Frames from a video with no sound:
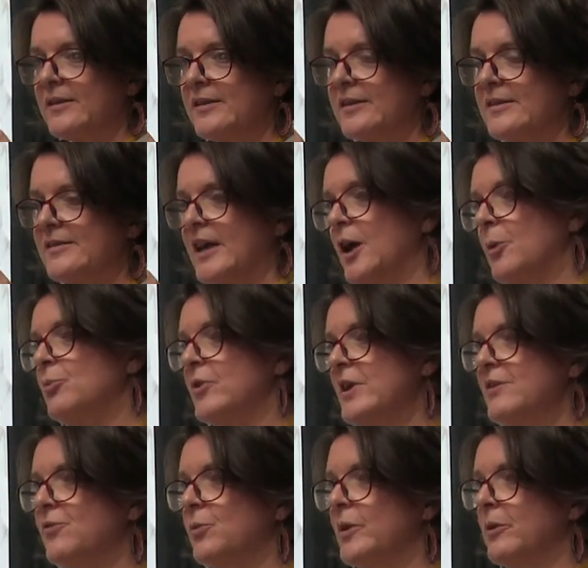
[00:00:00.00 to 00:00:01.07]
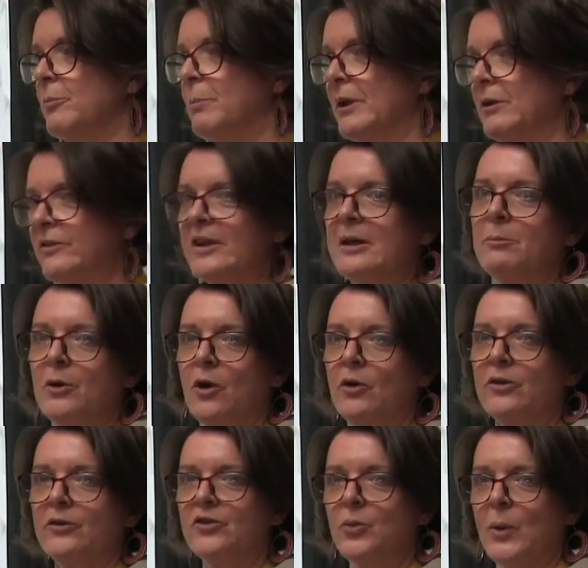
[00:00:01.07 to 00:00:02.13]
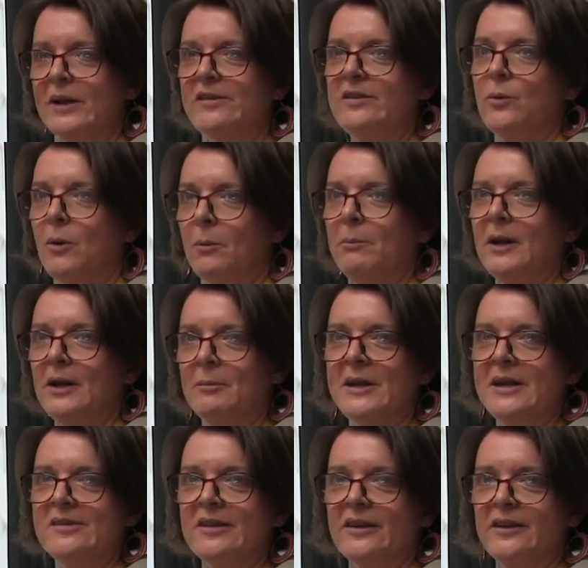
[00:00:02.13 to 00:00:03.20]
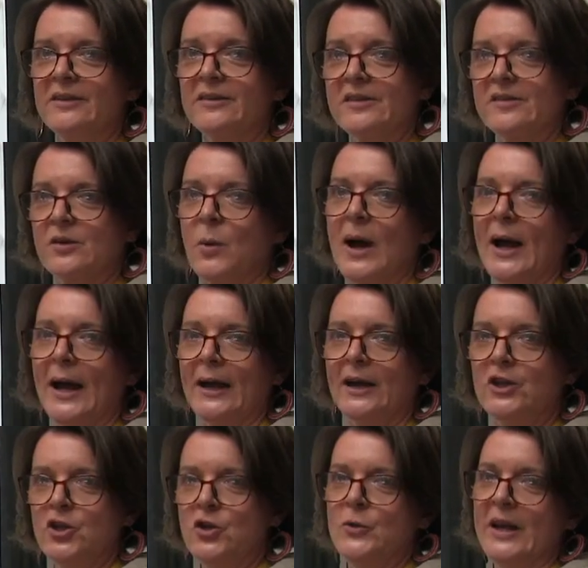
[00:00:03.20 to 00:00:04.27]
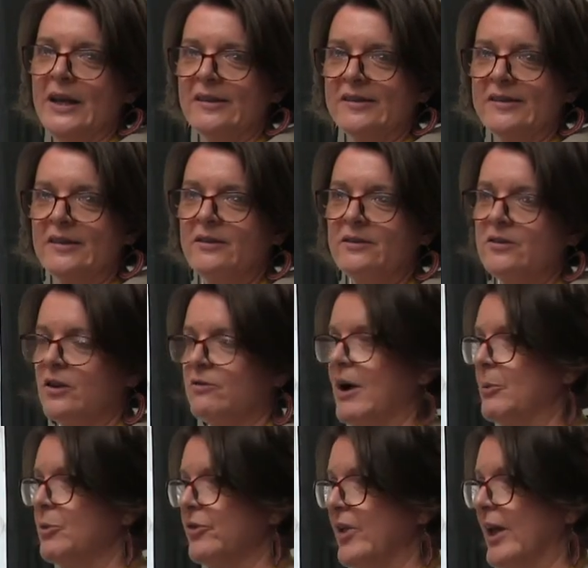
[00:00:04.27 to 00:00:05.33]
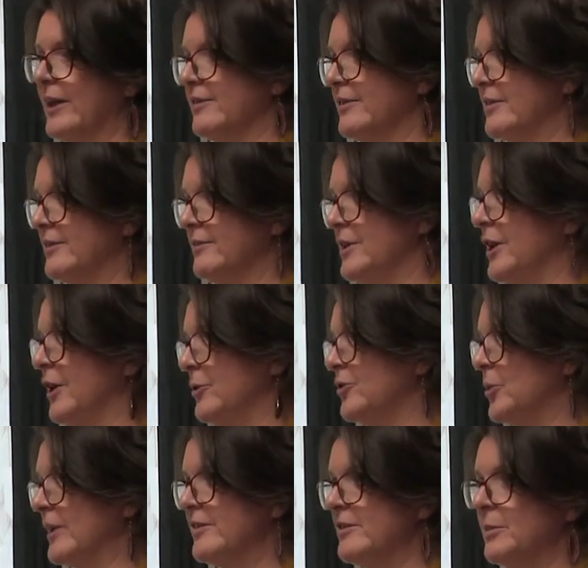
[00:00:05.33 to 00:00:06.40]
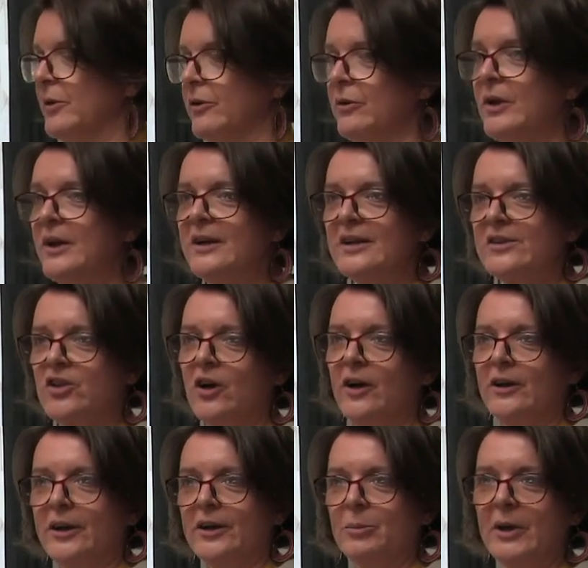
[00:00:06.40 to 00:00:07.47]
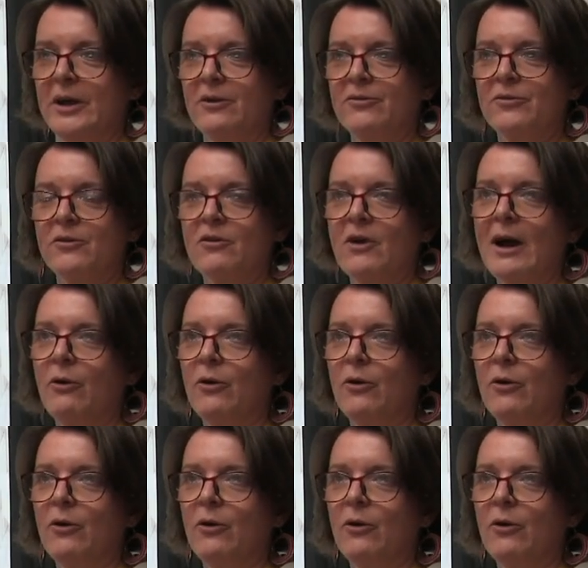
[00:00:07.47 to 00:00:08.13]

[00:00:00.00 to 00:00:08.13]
set a brief with a building block of 21mm square units to represent, you know, a 20mm tile and a bit of grout